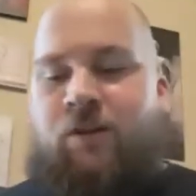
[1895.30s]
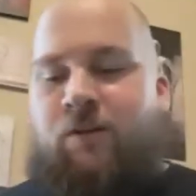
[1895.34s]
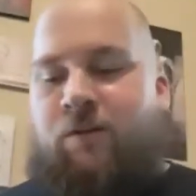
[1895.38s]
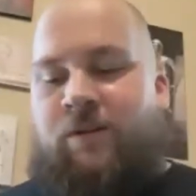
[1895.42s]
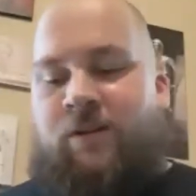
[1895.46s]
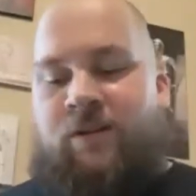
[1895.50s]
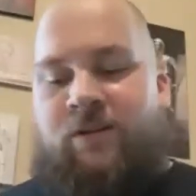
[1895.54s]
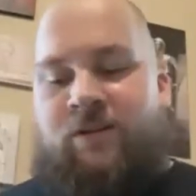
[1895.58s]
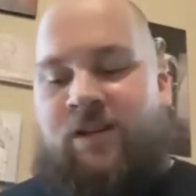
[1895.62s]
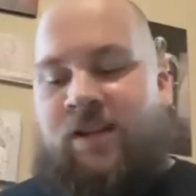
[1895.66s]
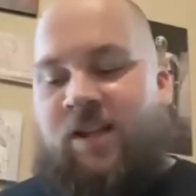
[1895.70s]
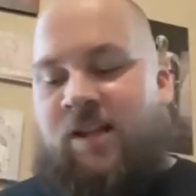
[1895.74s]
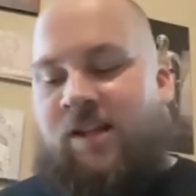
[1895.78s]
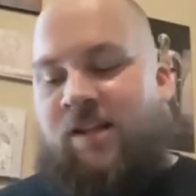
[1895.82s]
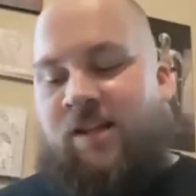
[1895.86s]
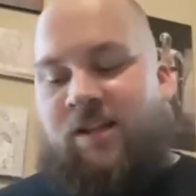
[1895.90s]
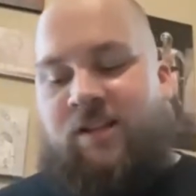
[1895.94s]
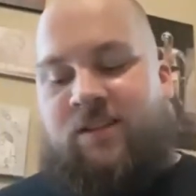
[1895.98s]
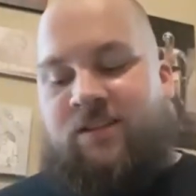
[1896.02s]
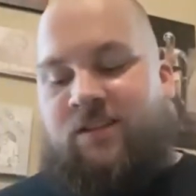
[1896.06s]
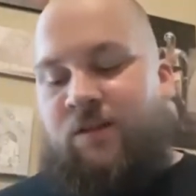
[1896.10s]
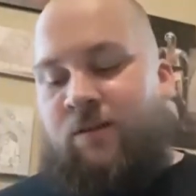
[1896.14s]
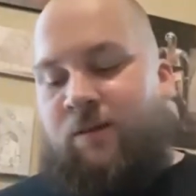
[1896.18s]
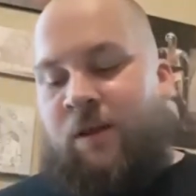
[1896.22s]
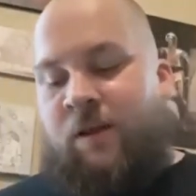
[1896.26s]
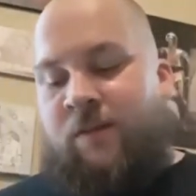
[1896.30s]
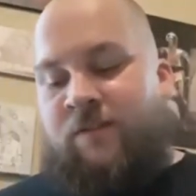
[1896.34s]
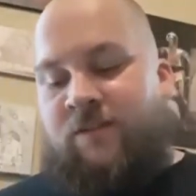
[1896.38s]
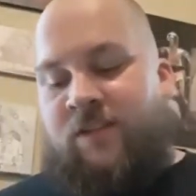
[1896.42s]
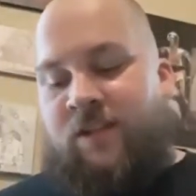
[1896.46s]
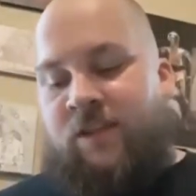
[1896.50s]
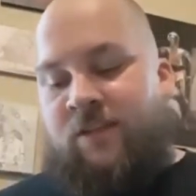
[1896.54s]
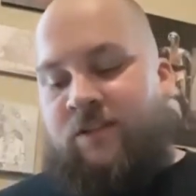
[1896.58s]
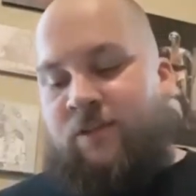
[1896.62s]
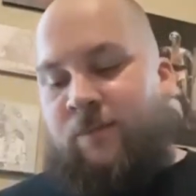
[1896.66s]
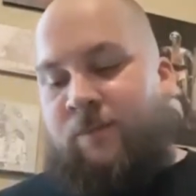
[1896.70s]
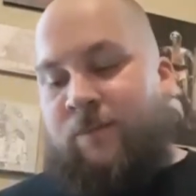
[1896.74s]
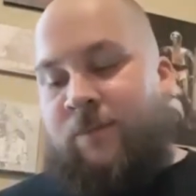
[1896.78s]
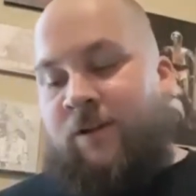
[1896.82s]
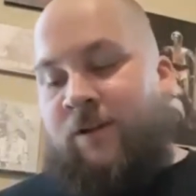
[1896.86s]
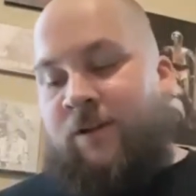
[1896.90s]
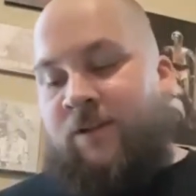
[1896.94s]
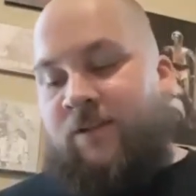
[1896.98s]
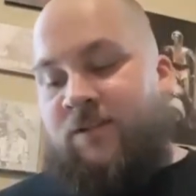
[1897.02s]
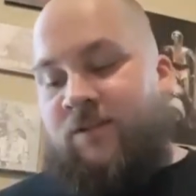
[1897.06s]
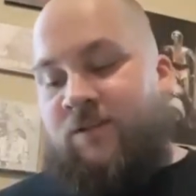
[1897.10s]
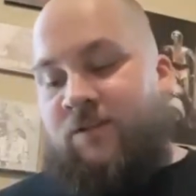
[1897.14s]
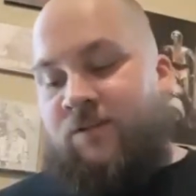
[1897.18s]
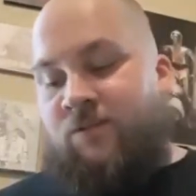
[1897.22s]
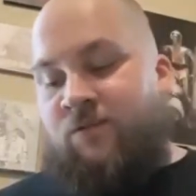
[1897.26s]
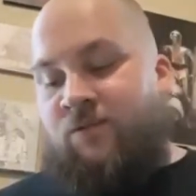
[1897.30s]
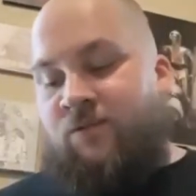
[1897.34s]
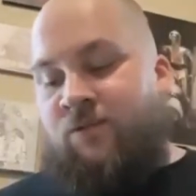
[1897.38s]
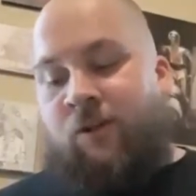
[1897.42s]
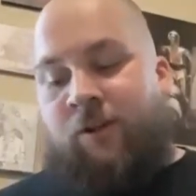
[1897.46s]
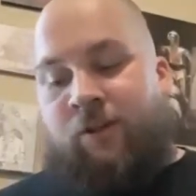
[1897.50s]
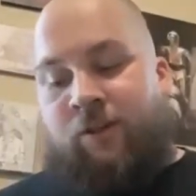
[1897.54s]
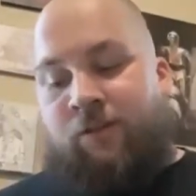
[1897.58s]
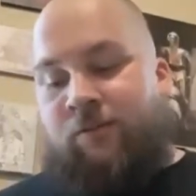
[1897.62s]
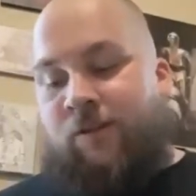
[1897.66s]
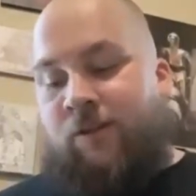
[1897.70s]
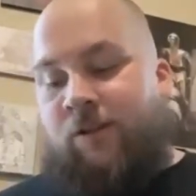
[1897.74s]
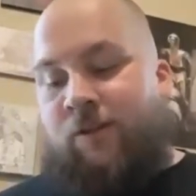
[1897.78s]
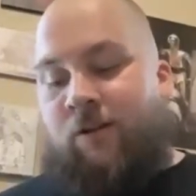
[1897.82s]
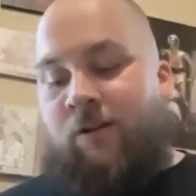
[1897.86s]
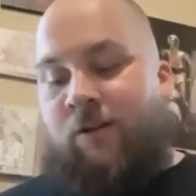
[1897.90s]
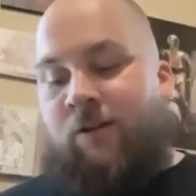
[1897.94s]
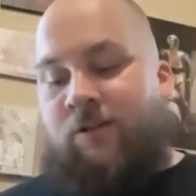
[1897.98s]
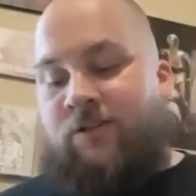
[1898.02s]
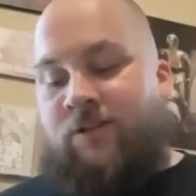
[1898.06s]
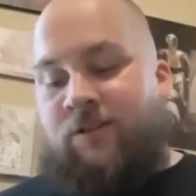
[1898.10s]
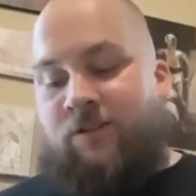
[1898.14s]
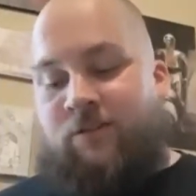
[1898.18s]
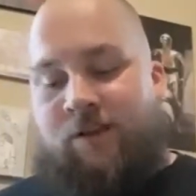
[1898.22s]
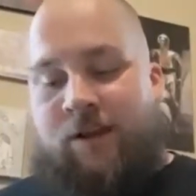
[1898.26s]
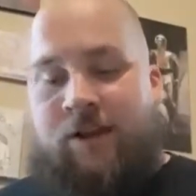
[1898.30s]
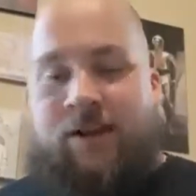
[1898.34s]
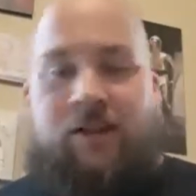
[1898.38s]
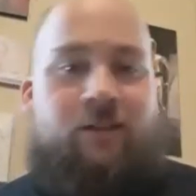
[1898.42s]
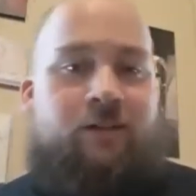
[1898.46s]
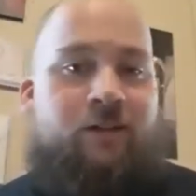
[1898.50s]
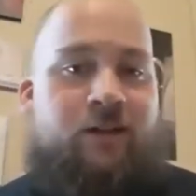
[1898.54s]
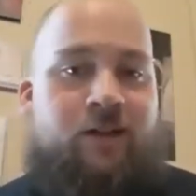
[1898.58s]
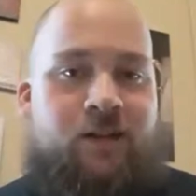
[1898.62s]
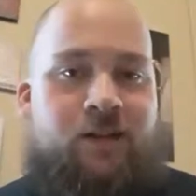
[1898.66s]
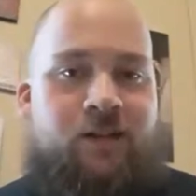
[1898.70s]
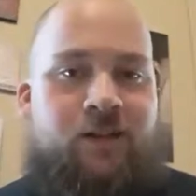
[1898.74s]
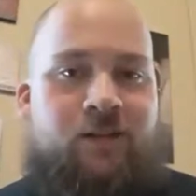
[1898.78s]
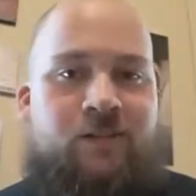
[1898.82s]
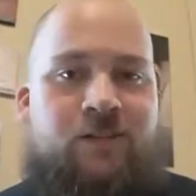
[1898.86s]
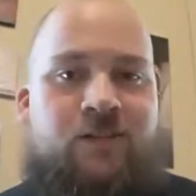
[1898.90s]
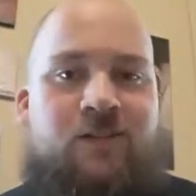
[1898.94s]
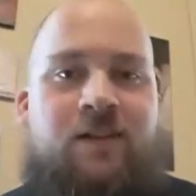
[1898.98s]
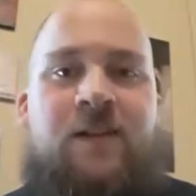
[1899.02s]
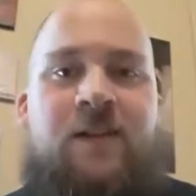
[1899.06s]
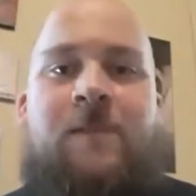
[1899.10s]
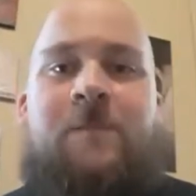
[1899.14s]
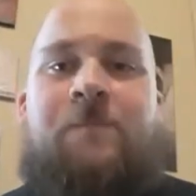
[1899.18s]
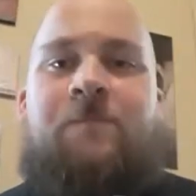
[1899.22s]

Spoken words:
conditions, no ifs, ands, or buts. Draw 3 cards. Congratulations.